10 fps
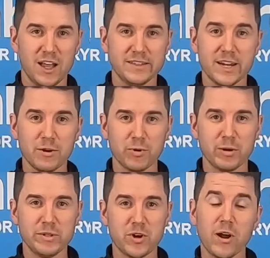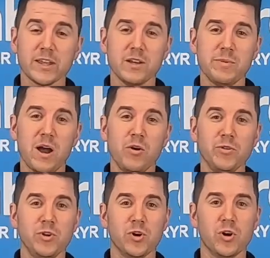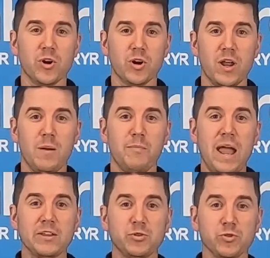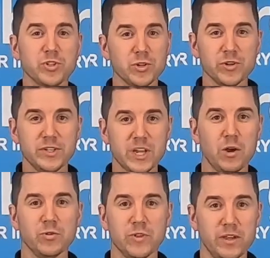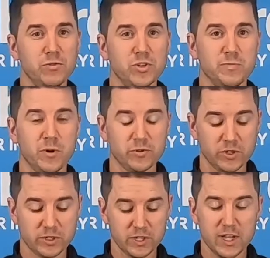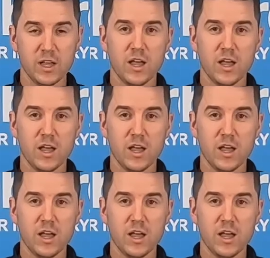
Today we're going to be talking about your Patchel series sounder that you just purchased.